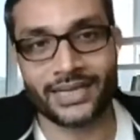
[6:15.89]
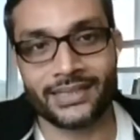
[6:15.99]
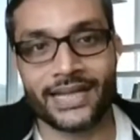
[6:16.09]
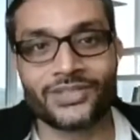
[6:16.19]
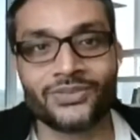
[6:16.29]

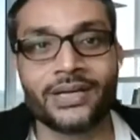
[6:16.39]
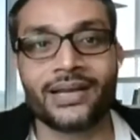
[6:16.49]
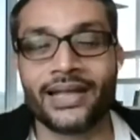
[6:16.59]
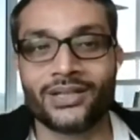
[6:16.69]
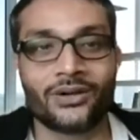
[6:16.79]
And that's where
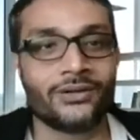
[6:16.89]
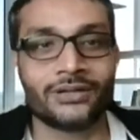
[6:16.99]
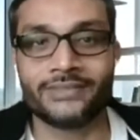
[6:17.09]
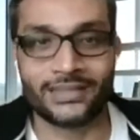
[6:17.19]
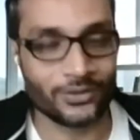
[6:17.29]
I thought
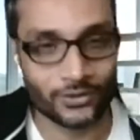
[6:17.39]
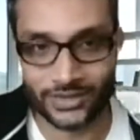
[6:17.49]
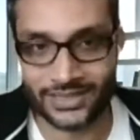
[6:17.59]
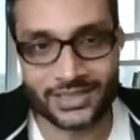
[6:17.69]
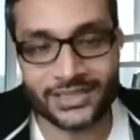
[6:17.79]
of that. Oh,
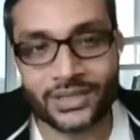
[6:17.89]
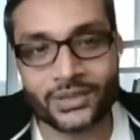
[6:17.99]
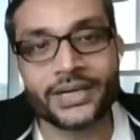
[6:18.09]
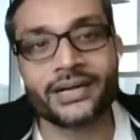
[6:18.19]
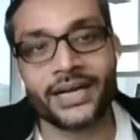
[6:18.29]
this is a
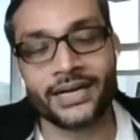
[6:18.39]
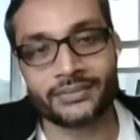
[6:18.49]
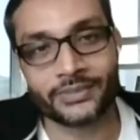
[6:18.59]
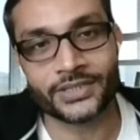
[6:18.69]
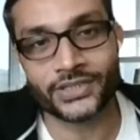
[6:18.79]
great
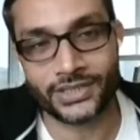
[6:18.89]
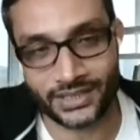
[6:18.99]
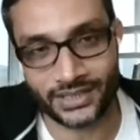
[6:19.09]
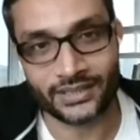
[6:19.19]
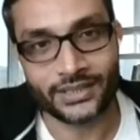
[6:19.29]

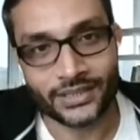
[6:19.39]
opportunity